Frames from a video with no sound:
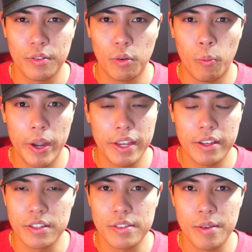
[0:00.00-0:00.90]
Weight
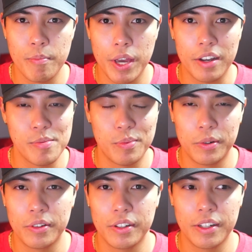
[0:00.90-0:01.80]
is
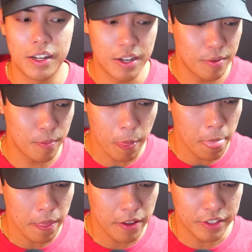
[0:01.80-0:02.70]
impeccable. The
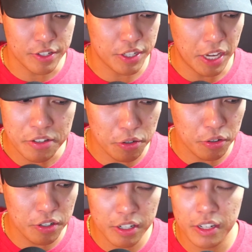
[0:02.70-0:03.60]
skates are
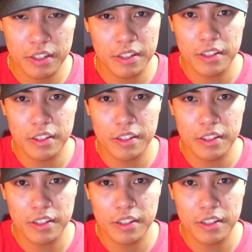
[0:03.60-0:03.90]
good.